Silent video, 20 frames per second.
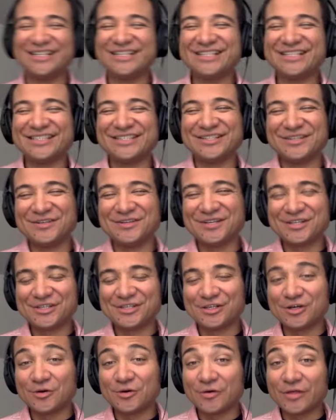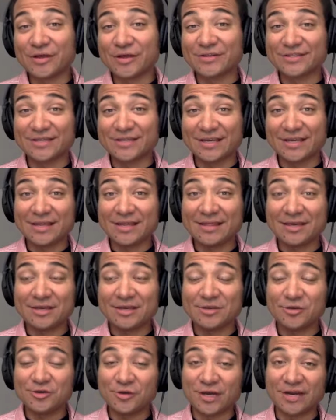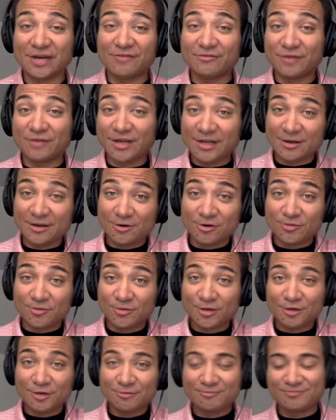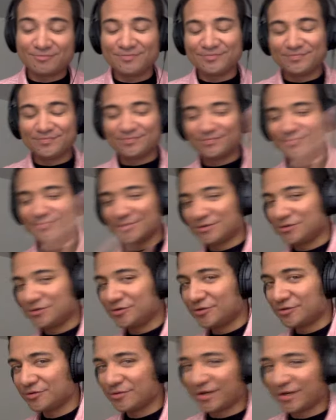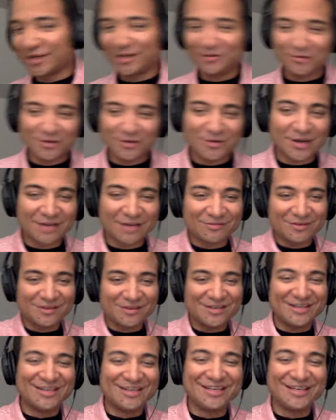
So it should go without saying that you'll have reading homework. So do the reading when you have it.